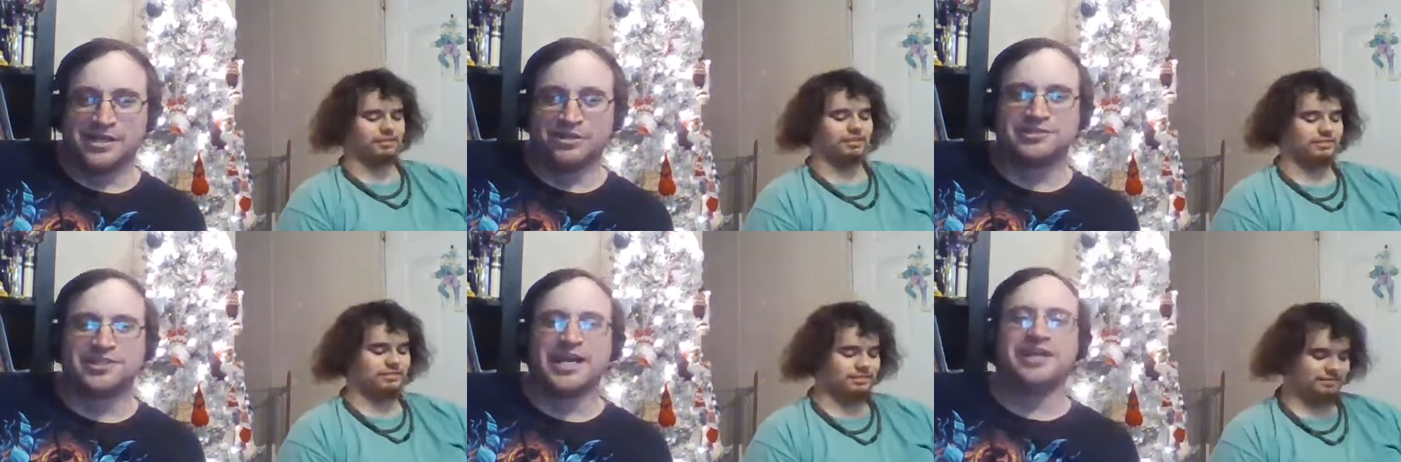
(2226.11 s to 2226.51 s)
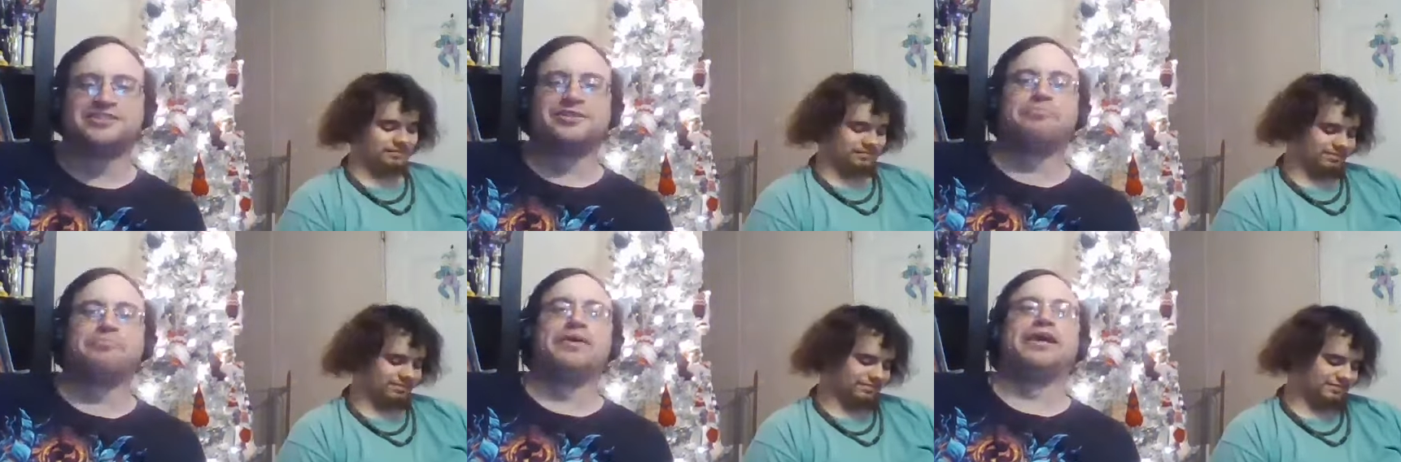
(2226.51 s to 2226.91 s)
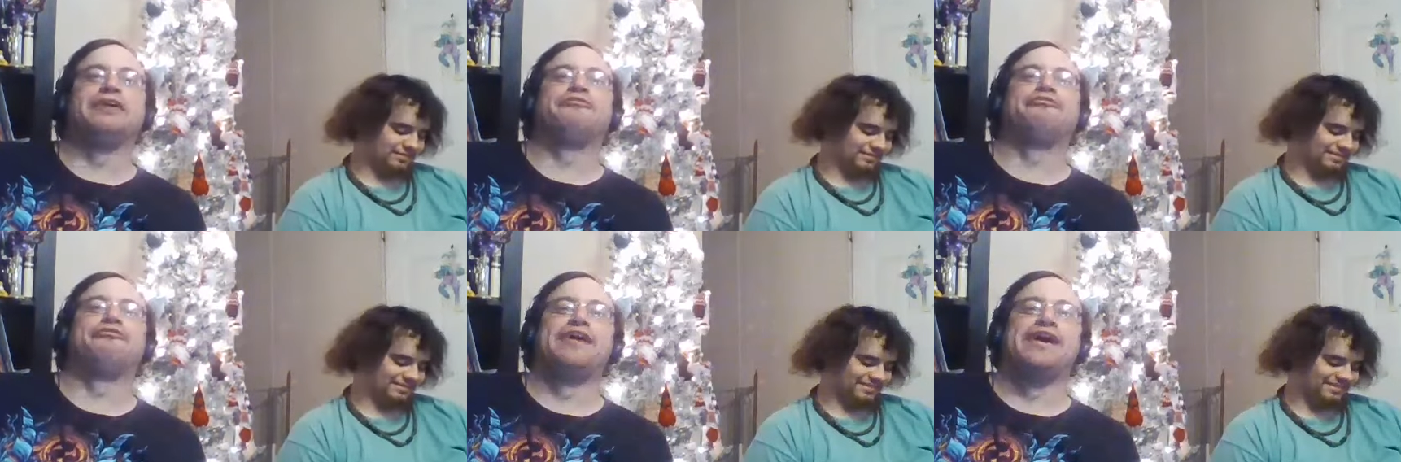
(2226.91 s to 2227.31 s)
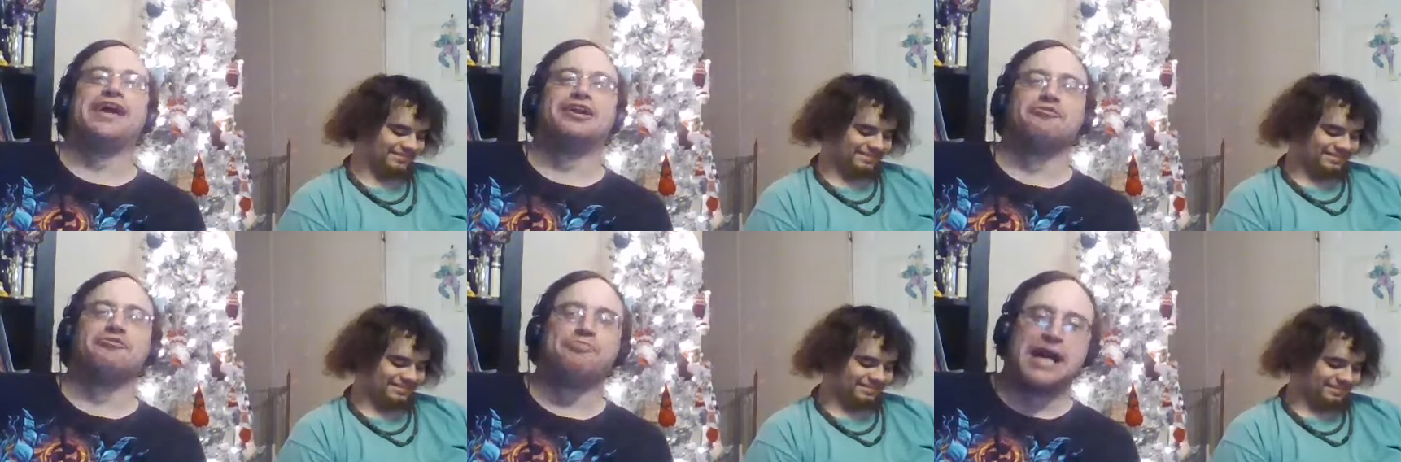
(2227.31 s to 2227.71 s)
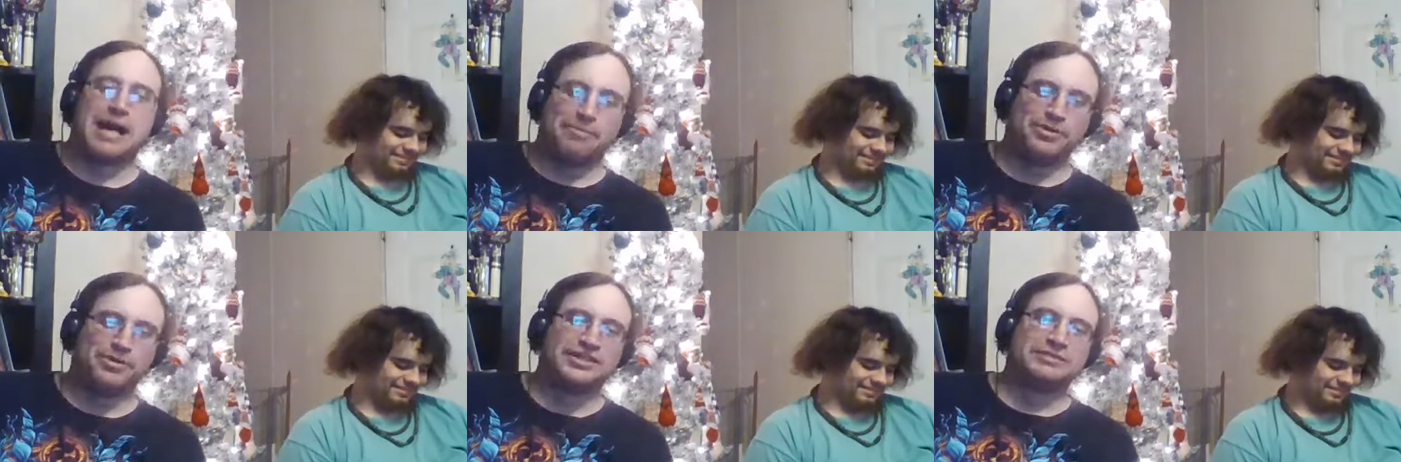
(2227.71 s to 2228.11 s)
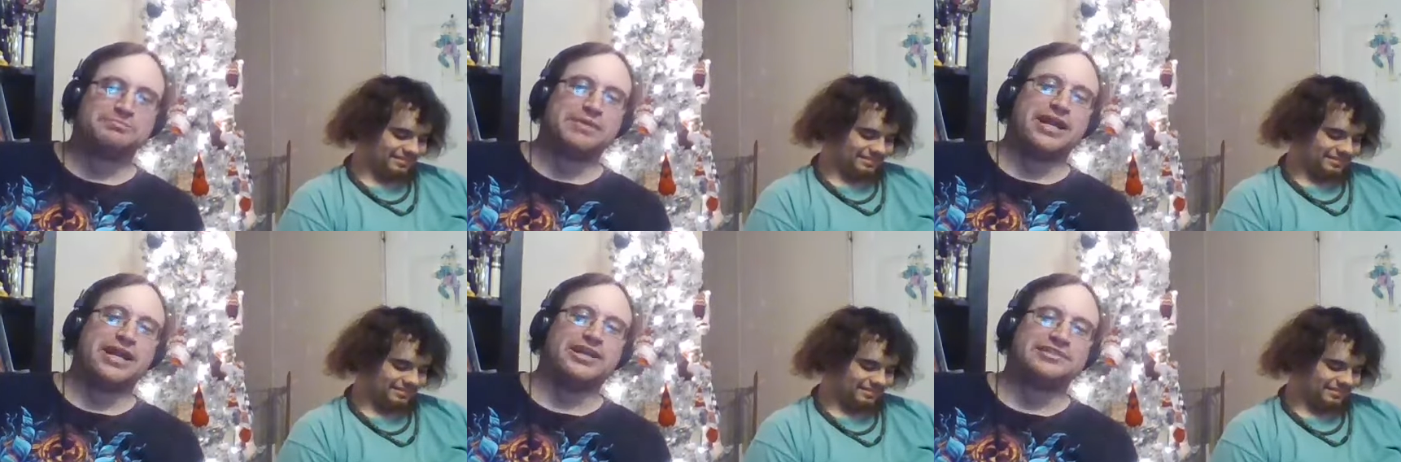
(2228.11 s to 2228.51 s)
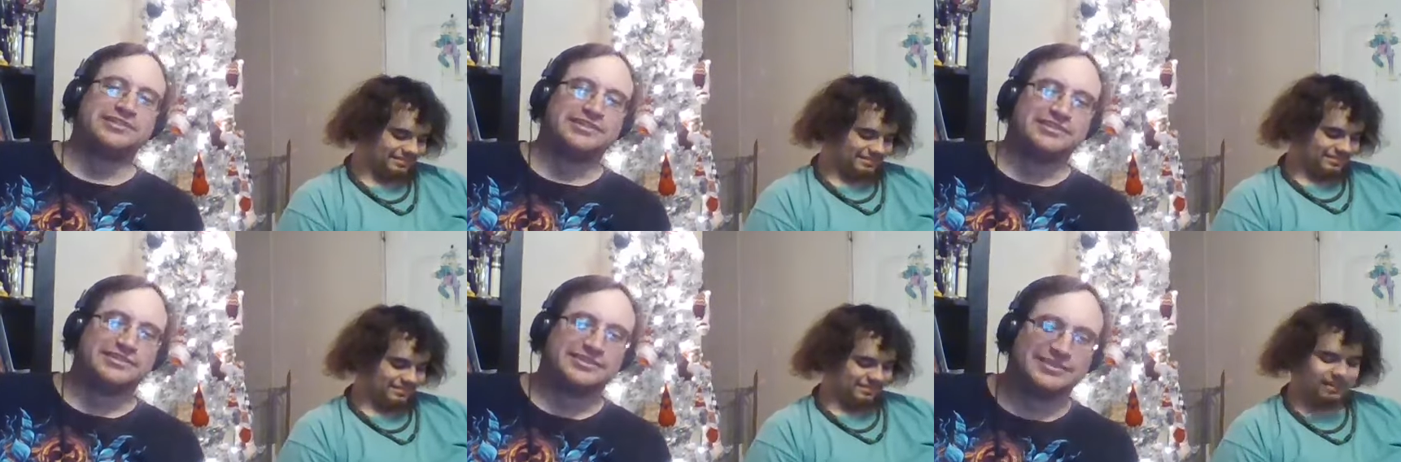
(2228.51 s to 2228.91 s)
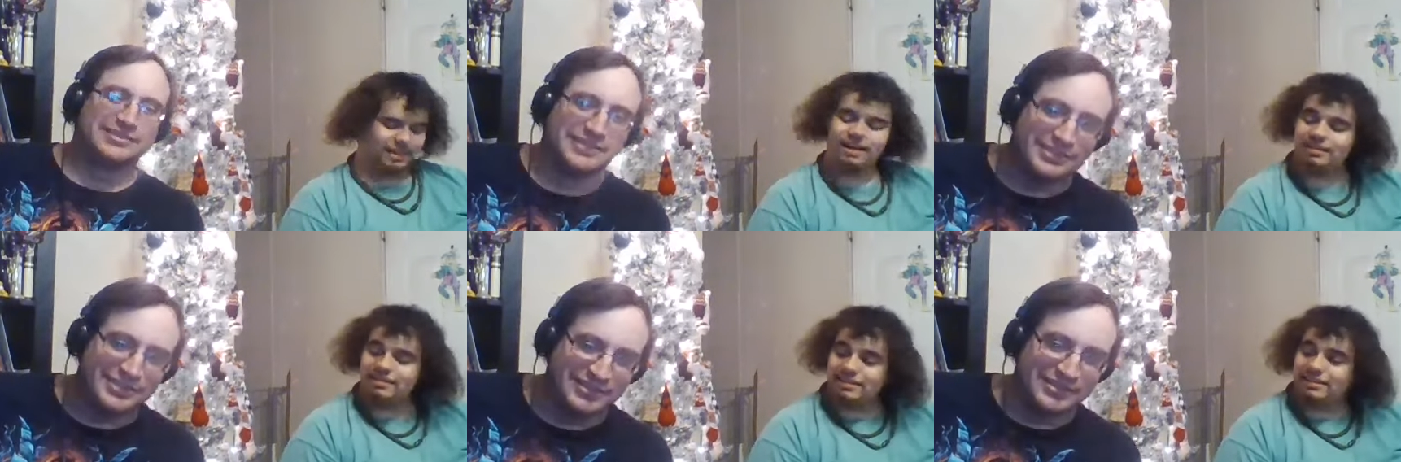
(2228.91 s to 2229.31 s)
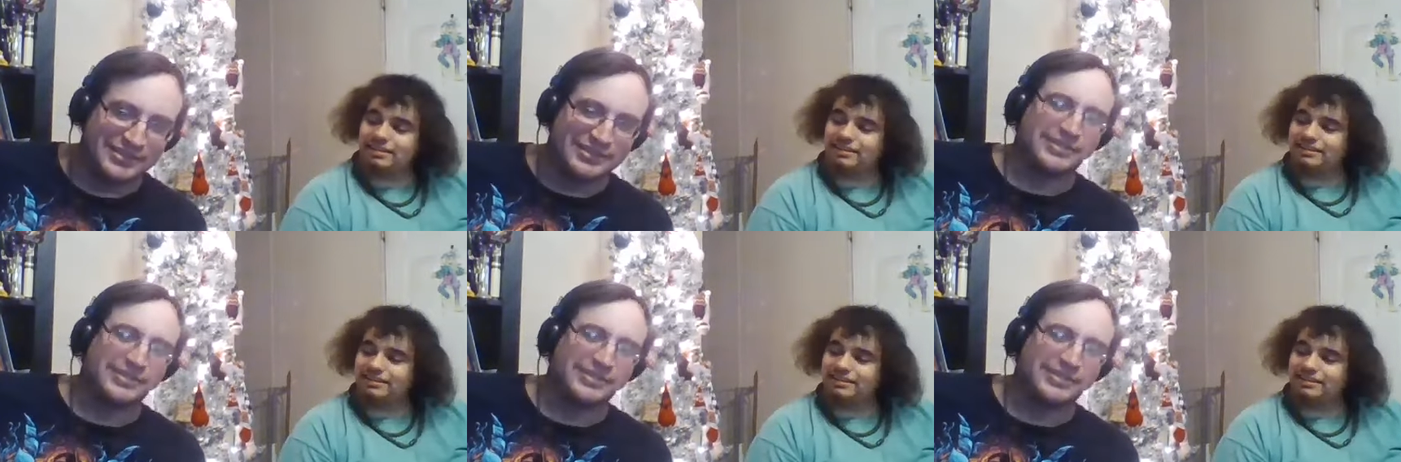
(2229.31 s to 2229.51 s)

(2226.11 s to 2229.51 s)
Speaker 1: Jose's a big fan of Papa Emeritus. Really?